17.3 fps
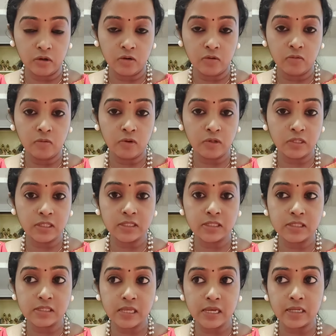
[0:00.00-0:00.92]
What
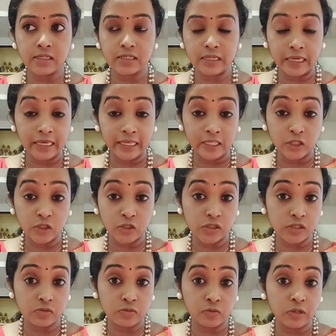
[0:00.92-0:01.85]
is that
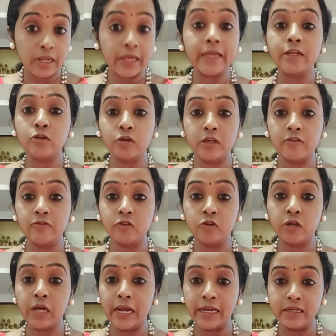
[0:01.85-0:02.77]
angels would like to give you
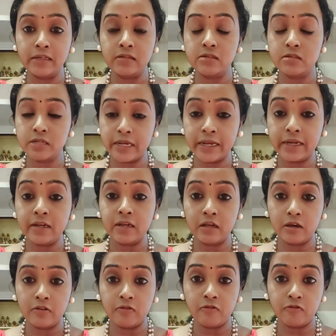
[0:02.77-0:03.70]
guidance right
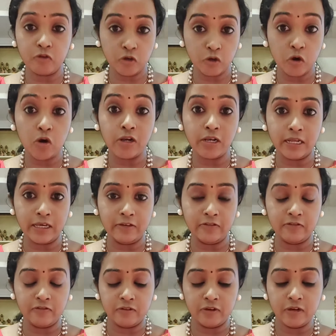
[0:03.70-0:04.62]
now for your
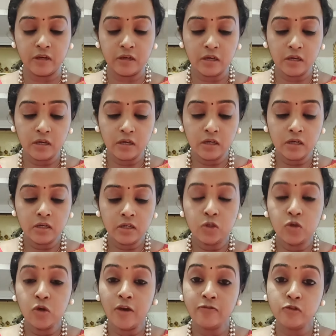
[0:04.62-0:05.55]
life?
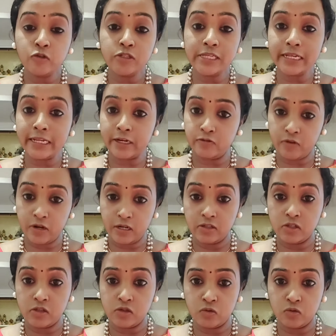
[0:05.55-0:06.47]
You have to select one
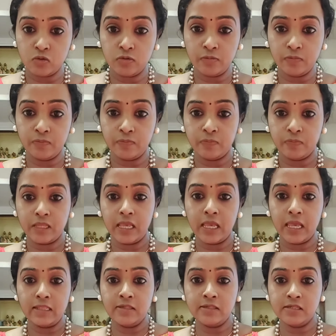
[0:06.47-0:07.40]
stone.
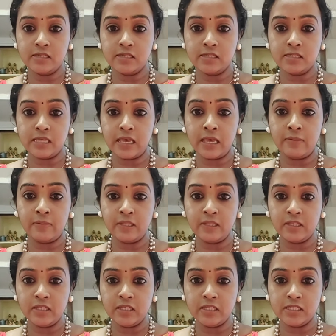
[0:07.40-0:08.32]
This is
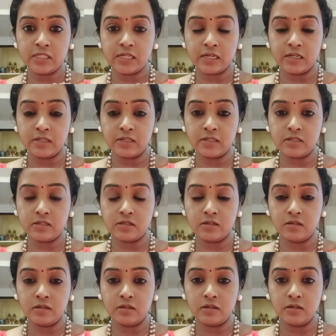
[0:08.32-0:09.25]
amethyst
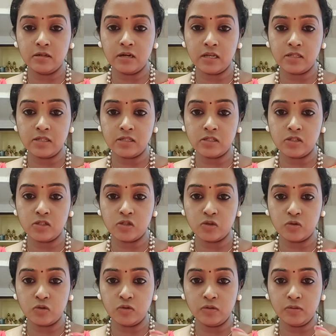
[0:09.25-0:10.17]
cluster
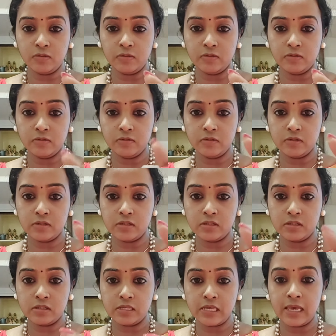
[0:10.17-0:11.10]
stone. This
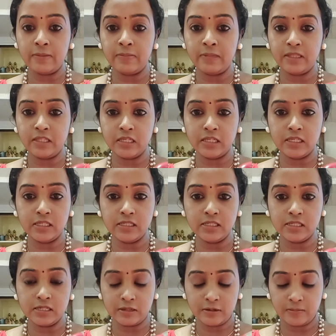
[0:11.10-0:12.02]
is
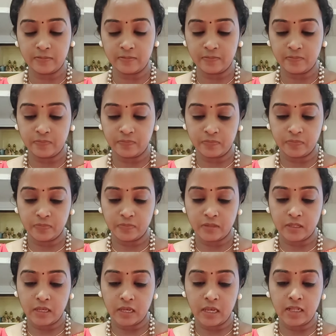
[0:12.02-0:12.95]
amethyst
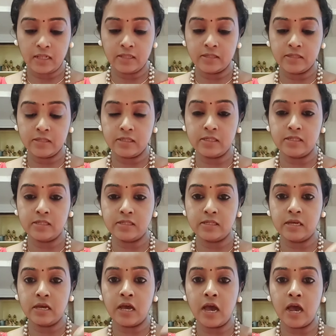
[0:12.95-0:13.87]
and this is
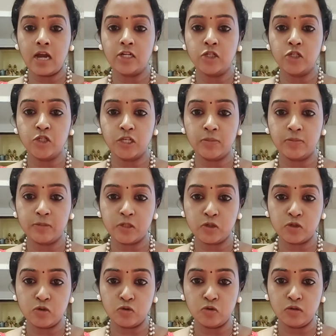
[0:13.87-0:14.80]
a heart-shaped
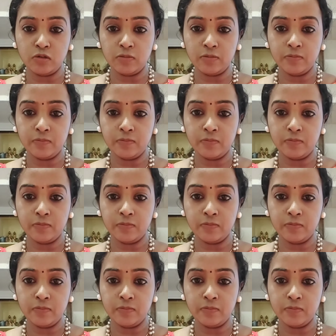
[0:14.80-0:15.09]
stone.